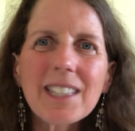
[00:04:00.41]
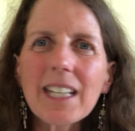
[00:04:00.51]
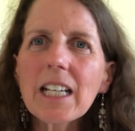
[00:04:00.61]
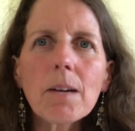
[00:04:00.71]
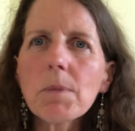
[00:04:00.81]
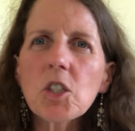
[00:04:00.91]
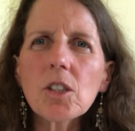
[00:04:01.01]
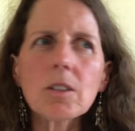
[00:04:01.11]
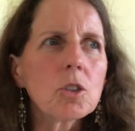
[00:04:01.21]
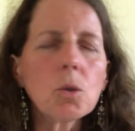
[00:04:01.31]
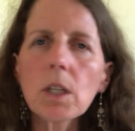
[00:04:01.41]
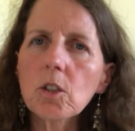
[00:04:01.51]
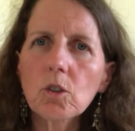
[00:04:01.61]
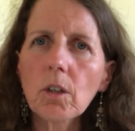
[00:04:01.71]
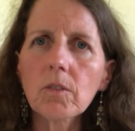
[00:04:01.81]
getting commissions, doing a
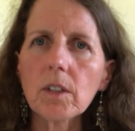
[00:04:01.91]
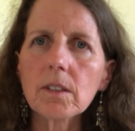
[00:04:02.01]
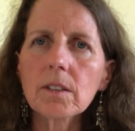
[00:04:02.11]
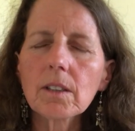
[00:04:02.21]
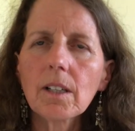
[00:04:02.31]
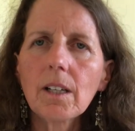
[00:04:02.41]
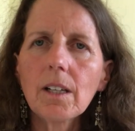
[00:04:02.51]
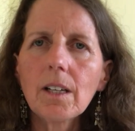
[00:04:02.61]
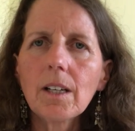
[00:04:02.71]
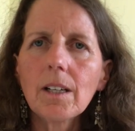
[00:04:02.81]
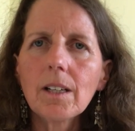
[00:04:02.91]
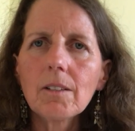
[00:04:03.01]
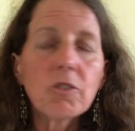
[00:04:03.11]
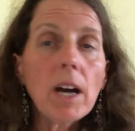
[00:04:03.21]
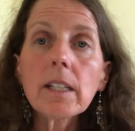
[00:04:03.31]
service,
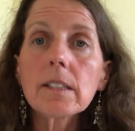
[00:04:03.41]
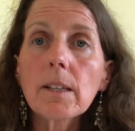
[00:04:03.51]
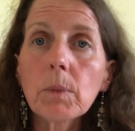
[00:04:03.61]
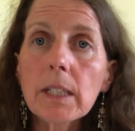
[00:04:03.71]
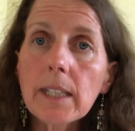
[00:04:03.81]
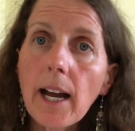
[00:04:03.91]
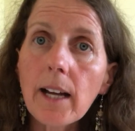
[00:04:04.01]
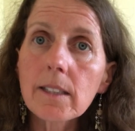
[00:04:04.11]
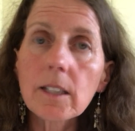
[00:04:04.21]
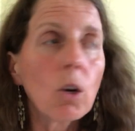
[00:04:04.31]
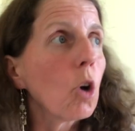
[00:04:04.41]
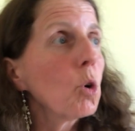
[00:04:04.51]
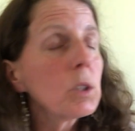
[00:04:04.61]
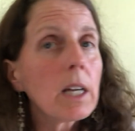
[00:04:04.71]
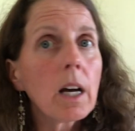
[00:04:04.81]
finding someone a taxi or a
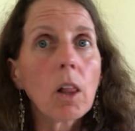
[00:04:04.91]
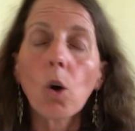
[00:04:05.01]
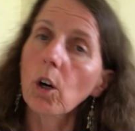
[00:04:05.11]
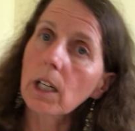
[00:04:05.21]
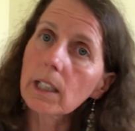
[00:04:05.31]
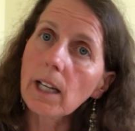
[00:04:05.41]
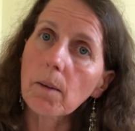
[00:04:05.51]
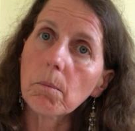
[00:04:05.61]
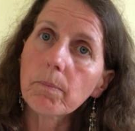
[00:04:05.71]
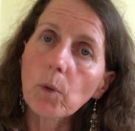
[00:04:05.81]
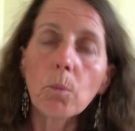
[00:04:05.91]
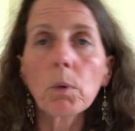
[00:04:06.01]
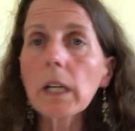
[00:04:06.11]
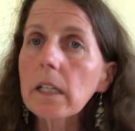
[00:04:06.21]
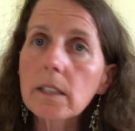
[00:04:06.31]
hotel or a club, or
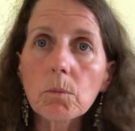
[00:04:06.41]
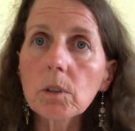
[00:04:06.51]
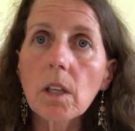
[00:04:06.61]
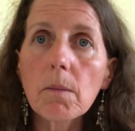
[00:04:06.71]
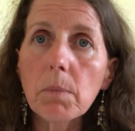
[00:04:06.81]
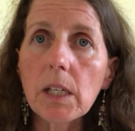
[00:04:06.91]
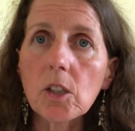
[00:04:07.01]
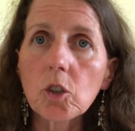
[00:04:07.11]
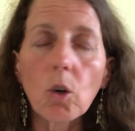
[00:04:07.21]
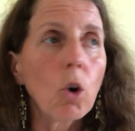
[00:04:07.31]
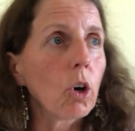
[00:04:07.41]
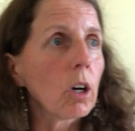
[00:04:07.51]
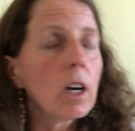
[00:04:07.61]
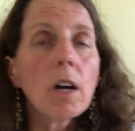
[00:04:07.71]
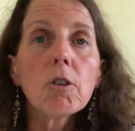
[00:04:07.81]
bringing someone to the beach,
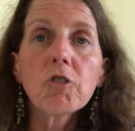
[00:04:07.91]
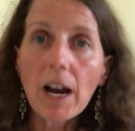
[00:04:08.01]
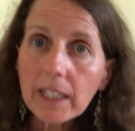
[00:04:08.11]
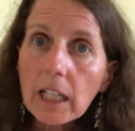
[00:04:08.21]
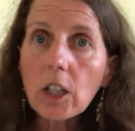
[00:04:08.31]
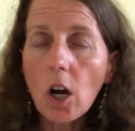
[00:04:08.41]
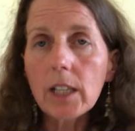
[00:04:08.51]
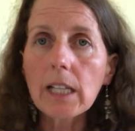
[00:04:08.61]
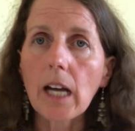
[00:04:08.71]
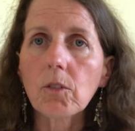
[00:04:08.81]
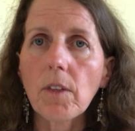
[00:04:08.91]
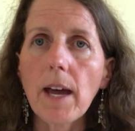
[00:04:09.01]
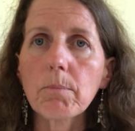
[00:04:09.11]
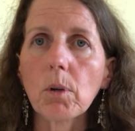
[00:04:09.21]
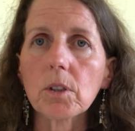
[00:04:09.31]
or finding a contact for
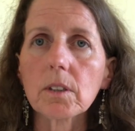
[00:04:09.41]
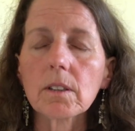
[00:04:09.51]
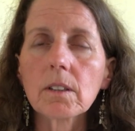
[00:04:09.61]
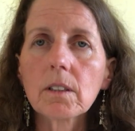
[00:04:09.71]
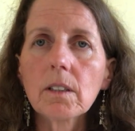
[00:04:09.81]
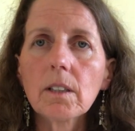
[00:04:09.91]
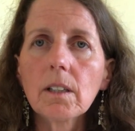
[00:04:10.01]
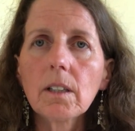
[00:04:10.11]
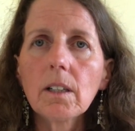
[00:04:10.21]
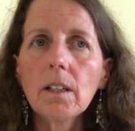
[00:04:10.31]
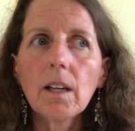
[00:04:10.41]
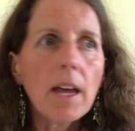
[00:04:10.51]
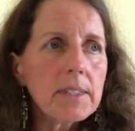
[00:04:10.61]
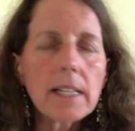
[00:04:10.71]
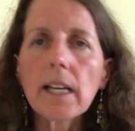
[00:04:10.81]
that person
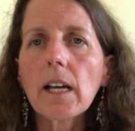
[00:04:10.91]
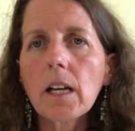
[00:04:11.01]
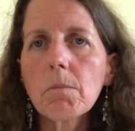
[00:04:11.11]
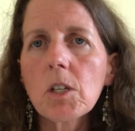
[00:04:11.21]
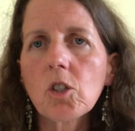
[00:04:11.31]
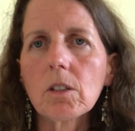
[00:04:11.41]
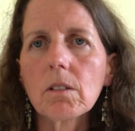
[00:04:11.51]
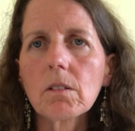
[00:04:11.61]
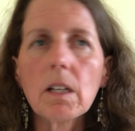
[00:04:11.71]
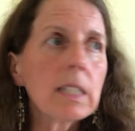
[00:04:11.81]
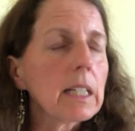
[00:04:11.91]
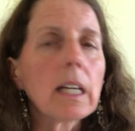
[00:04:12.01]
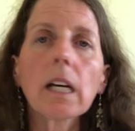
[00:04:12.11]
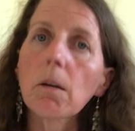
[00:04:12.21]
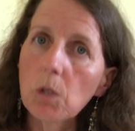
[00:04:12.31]
and taking a commission, and
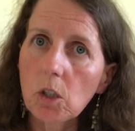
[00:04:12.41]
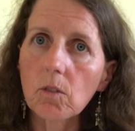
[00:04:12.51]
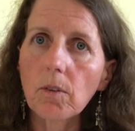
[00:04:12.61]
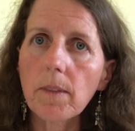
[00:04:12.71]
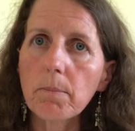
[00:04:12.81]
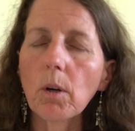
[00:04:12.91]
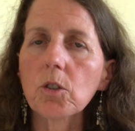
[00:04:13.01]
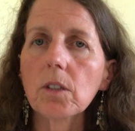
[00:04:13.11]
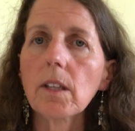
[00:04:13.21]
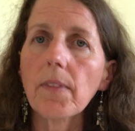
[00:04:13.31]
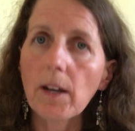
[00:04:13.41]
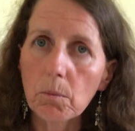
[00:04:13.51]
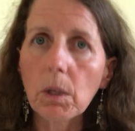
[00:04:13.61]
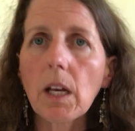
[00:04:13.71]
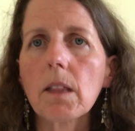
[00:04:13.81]
taking a commission from the person that they're
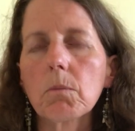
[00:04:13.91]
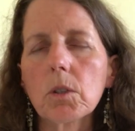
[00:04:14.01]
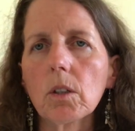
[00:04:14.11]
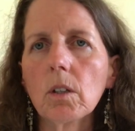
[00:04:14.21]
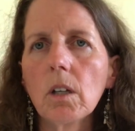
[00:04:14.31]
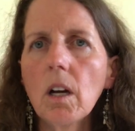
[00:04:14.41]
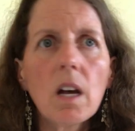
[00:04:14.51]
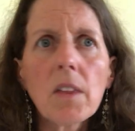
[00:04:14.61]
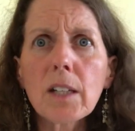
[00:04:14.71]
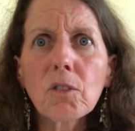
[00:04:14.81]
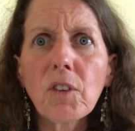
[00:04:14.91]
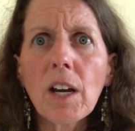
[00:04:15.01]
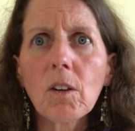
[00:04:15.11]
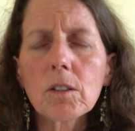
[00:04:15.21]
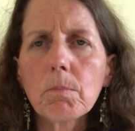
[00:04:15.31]
bringing them to. That's
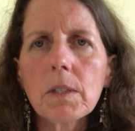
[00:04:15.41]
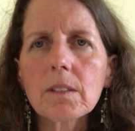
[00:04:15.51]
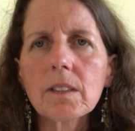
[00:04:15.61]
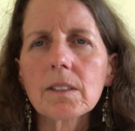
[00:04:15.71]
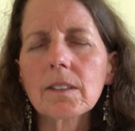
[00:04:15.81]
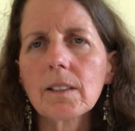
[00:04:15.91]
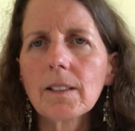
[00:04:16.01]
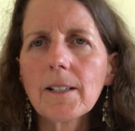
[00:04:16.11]
fair, it's business.